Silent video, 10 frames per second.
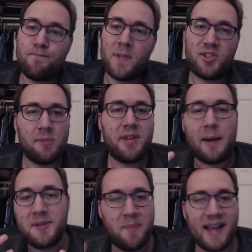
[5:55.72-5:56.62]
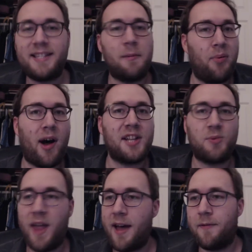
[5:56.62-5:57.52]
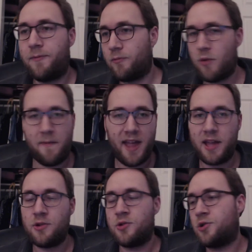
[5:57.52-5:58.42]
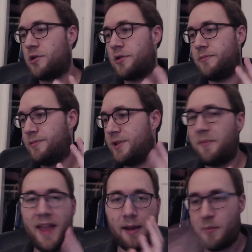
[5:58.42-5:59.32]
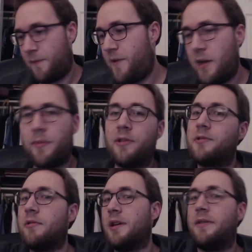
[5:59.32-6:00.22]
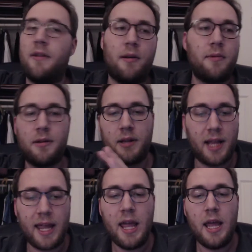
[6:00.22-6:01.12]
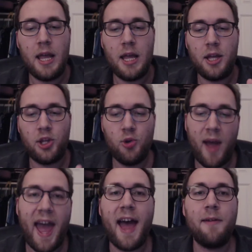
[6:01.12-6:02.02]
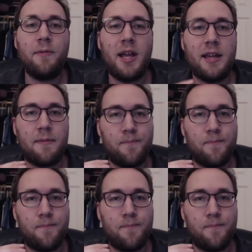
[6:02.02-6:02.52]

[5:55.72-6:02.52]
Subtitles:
sometimes basic plots. We have revenge or something happened to my family, let's go get them. And they're like, you have like